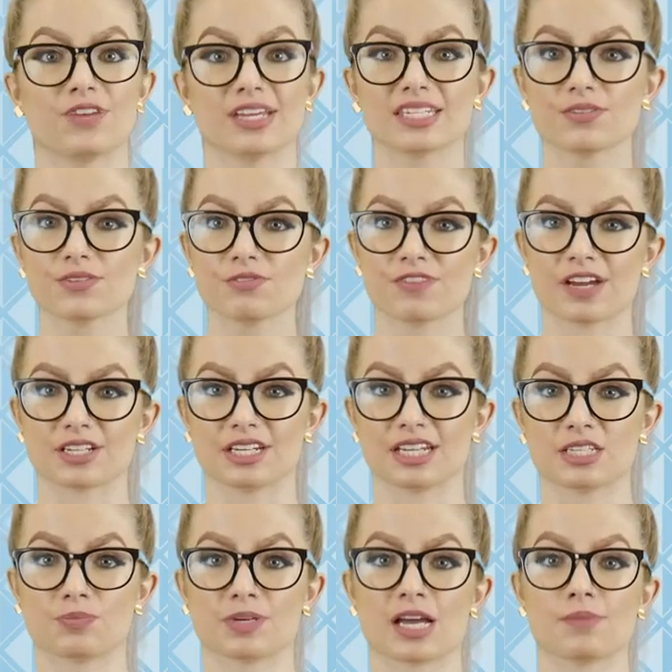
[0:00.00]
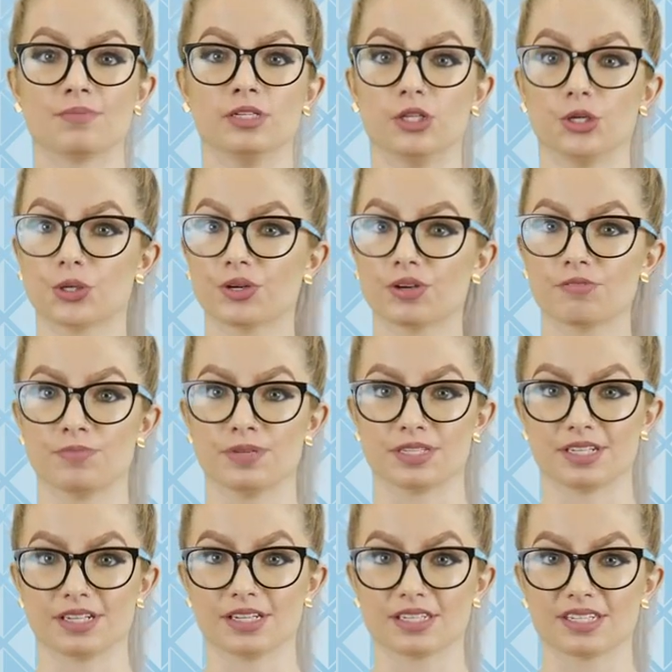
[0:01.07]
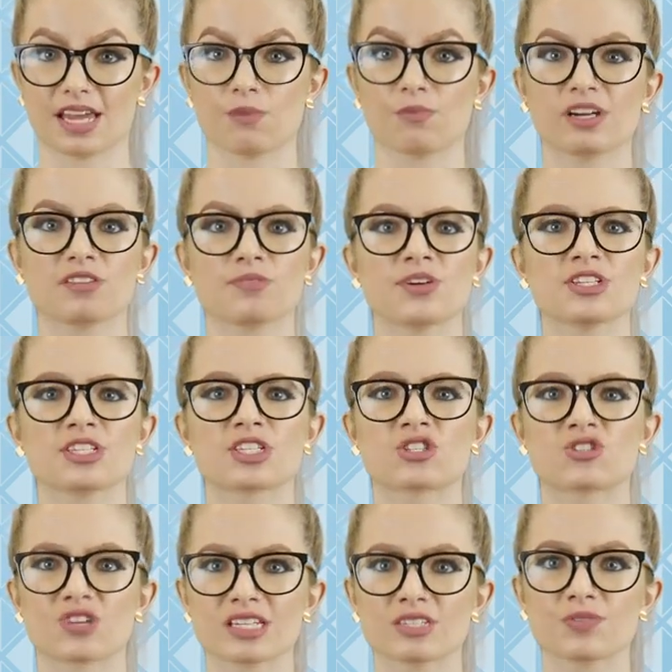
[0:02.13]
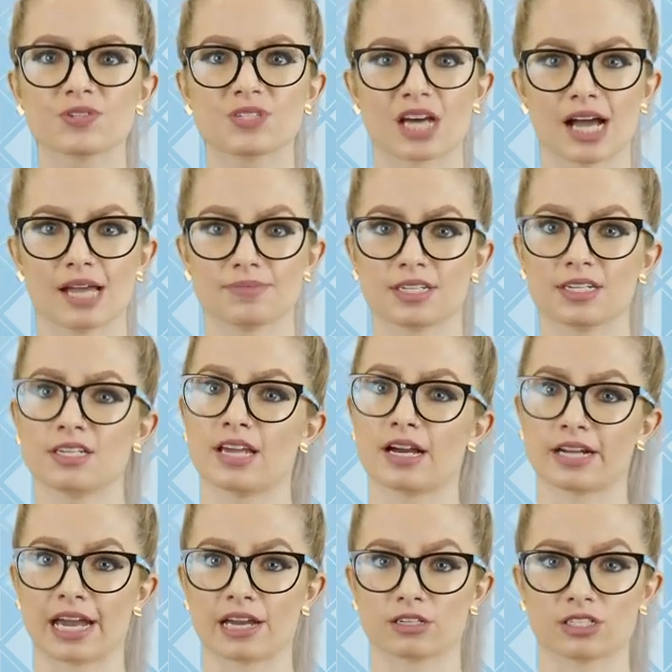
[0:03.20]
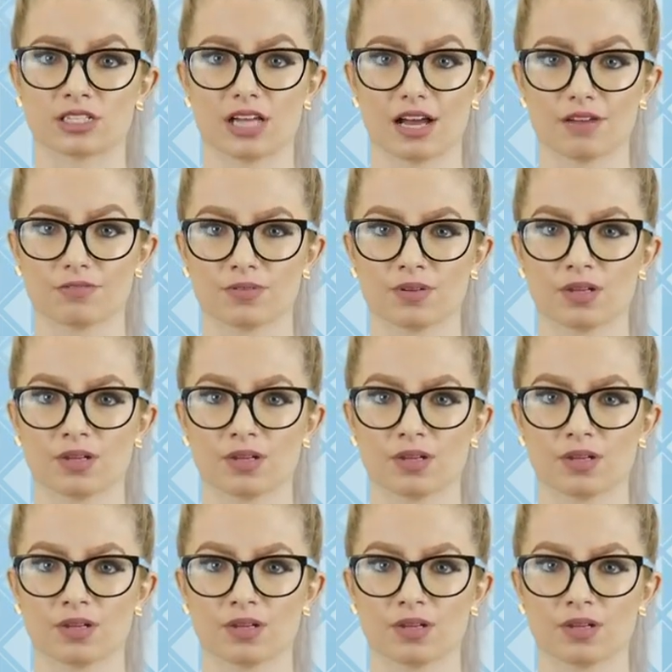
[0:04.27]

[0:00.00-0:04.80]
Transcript: Festival fashion has become a lucrative business and one of the most stressful times in a young adult's life.